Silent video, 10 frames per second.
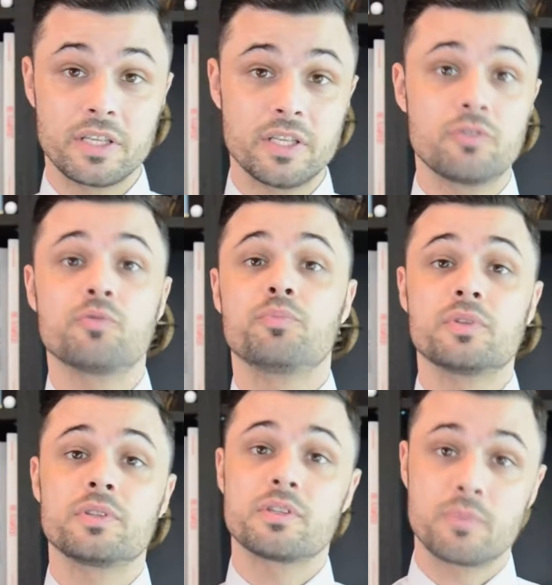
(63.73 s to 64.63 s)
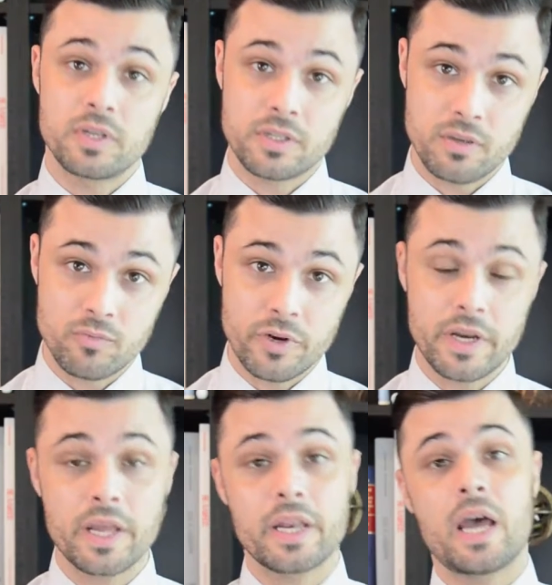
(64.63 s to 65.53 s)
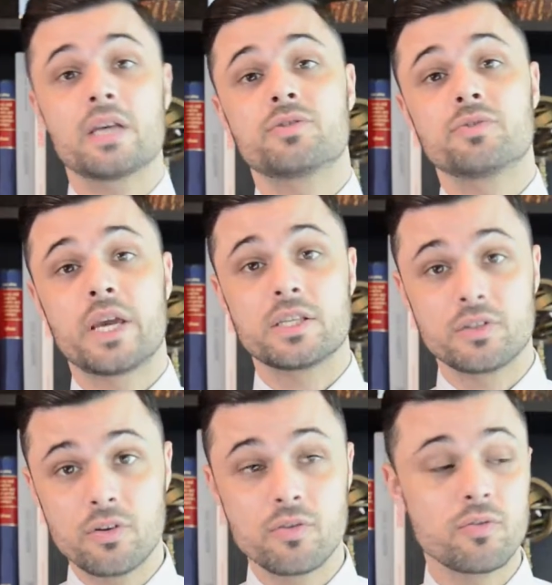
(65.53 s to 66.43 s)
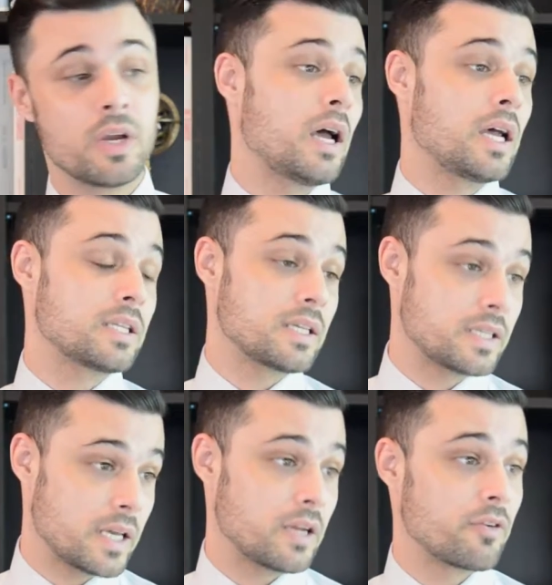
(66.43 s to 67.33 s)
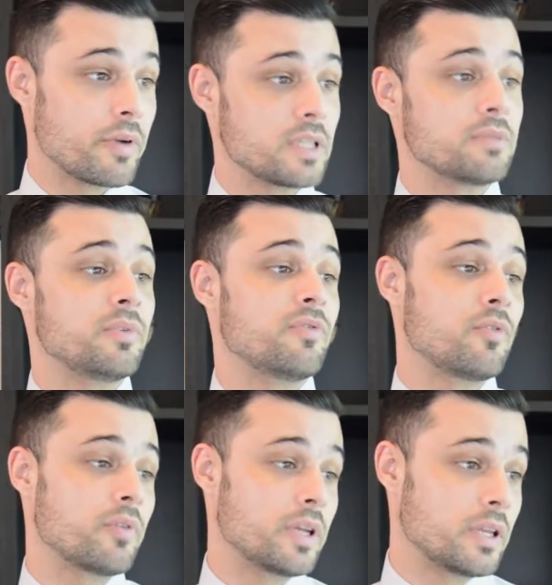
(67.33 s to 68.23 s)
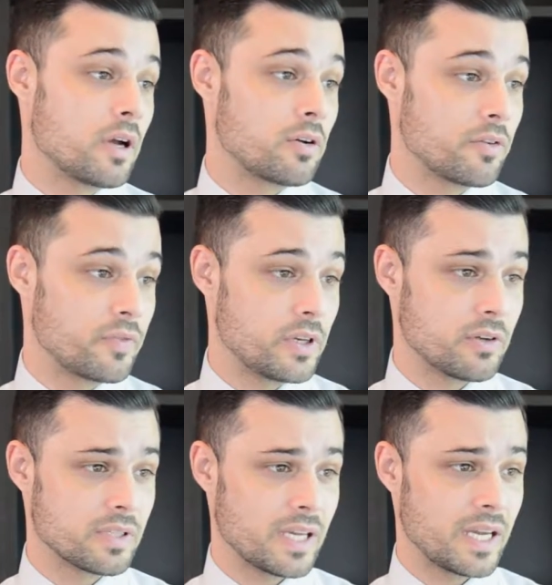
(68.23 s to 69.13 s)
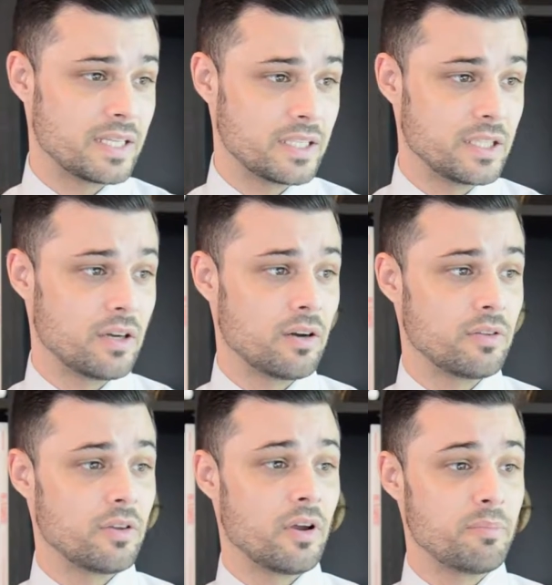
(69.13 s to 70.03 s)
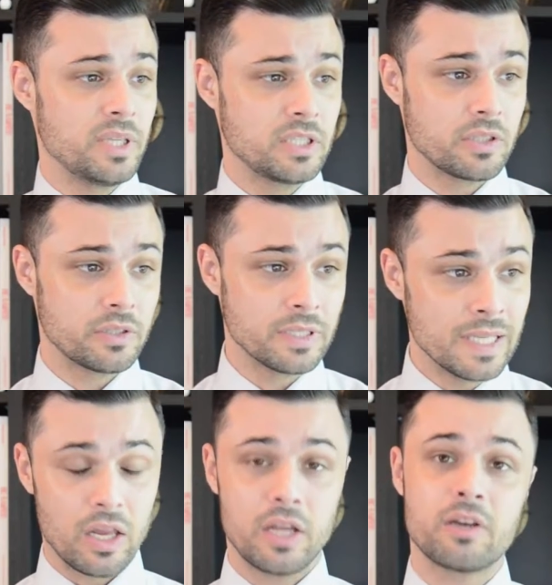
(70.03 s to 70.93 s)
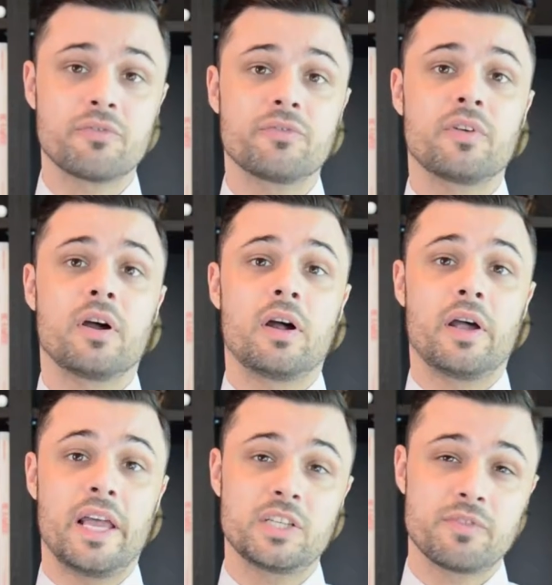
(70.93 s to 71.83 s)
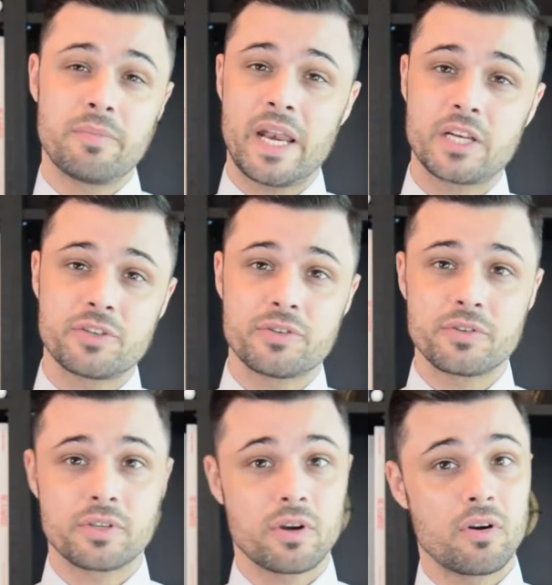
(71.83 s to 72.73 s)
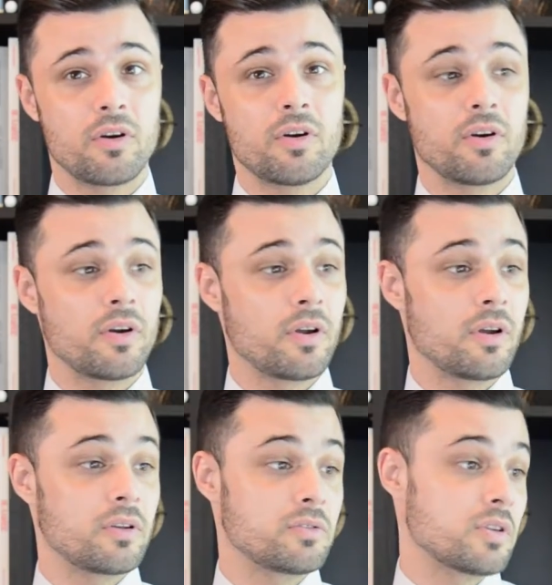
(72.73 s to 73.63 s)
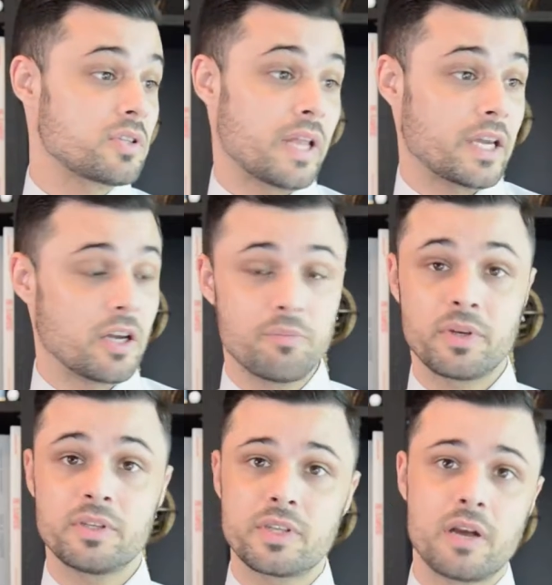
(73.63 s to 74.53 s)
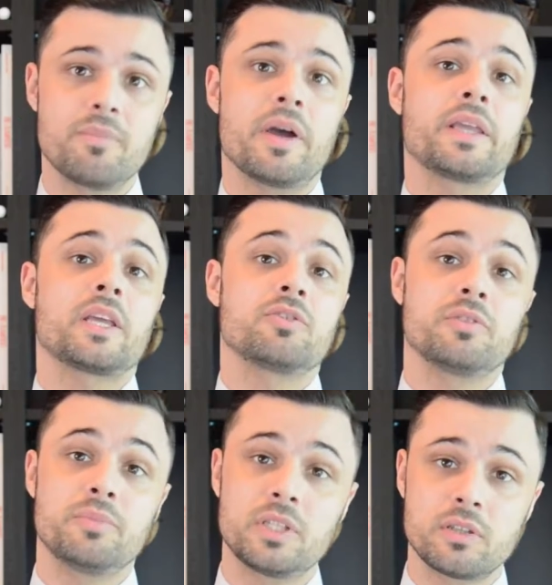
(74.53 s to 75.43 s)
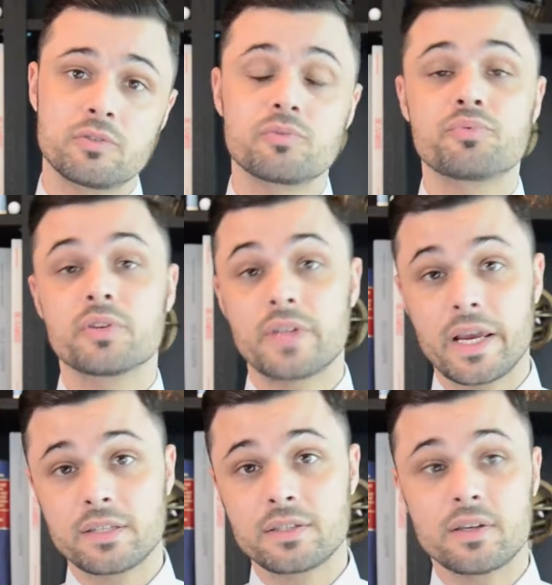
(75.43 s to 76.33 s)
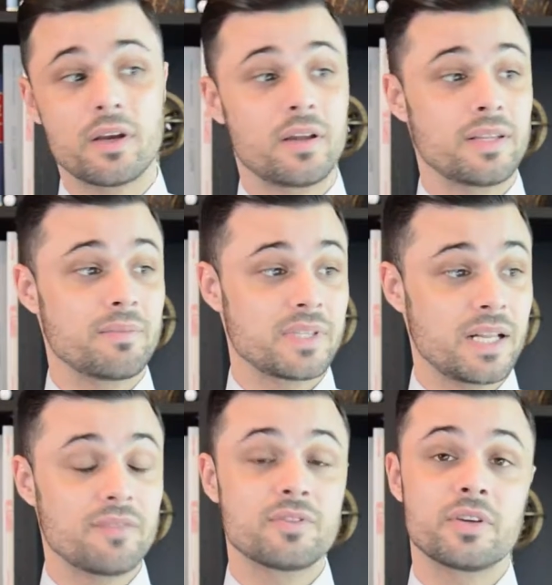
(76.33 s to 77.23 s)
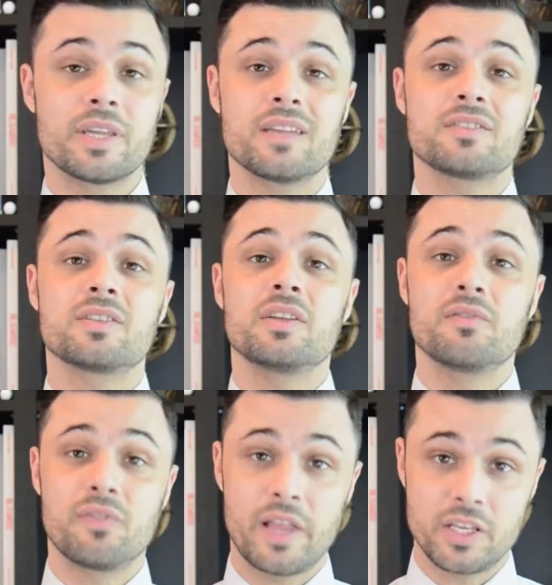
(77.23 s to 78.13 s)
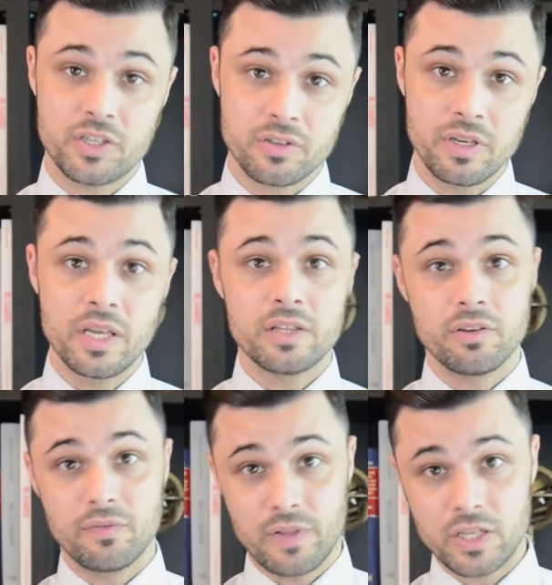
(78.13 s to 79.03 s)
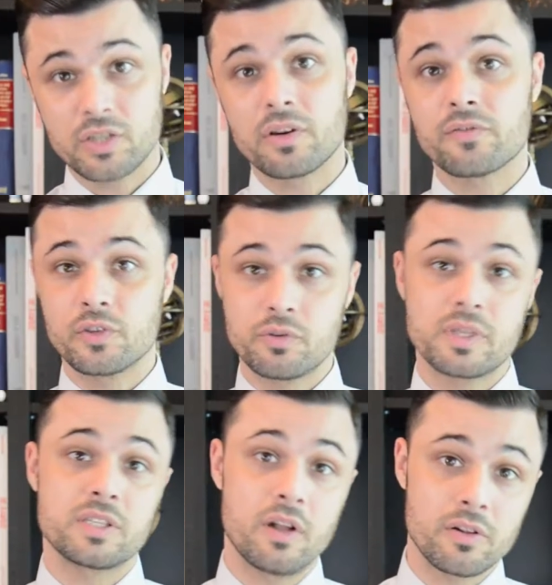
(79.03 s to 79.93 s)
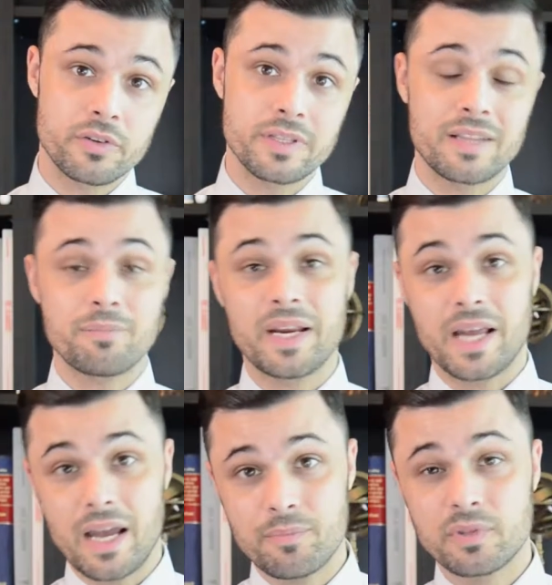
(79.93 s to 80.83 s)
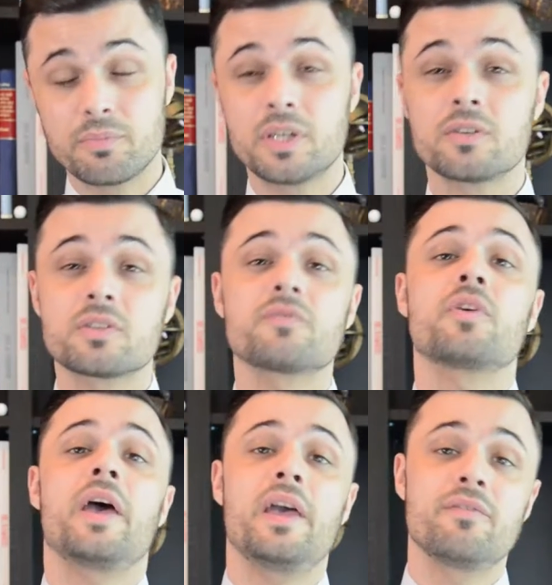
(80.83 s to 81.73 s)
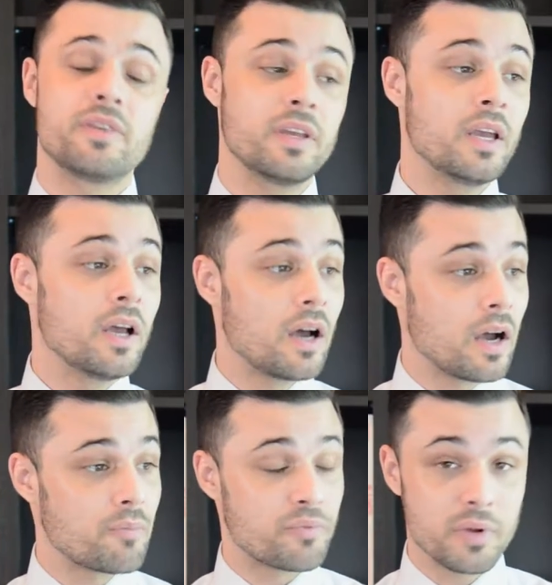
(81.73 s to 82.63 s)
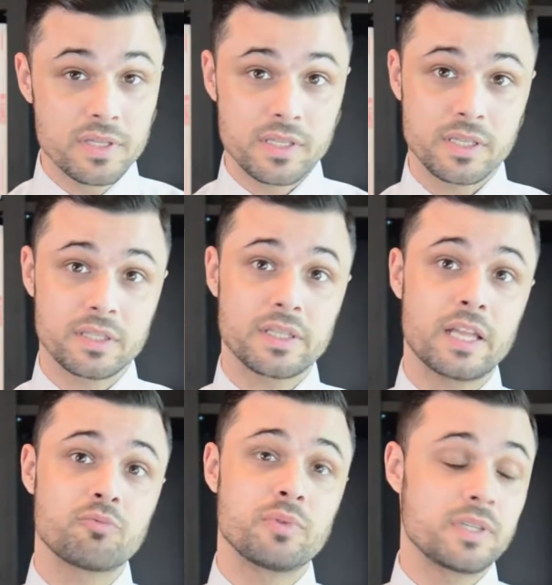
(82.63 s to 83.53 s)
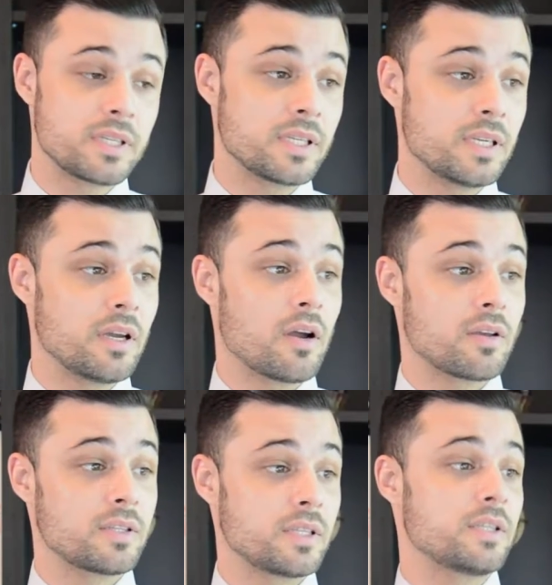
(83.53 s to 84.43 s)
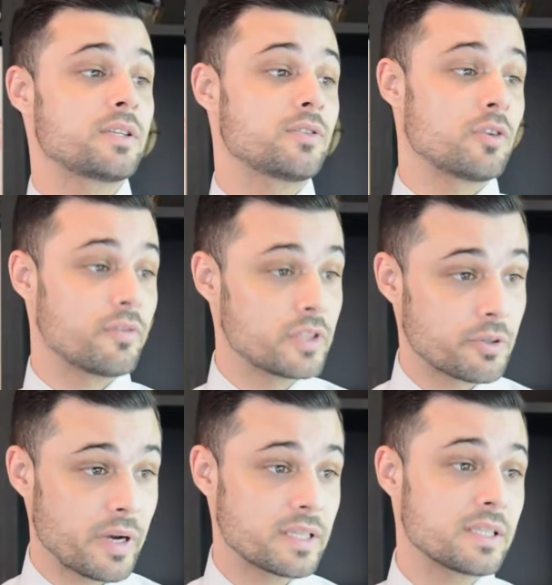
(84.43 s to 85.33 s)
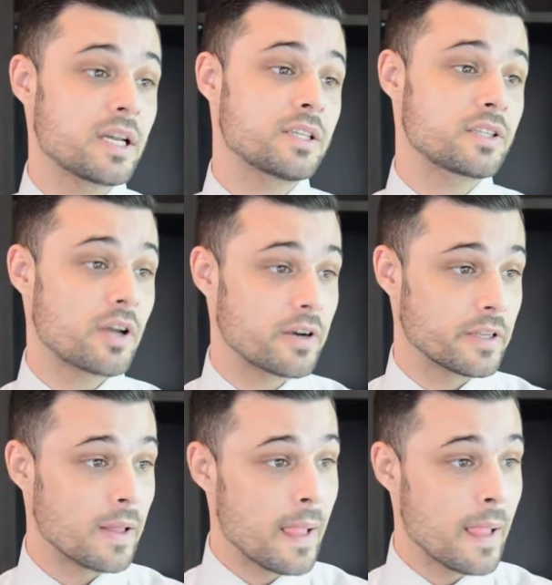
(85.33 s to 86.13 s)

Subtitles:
need to put this money somewhere, and as you guys know, as I said already before in other videos I did on Bitcoin, a lot of hedge fund managers or just like companies are buying actually Bitcoin to protect themselves against inflation, the inflation of the US dollar that might happen because of the heavy printing that we see since the COVID crisis has started.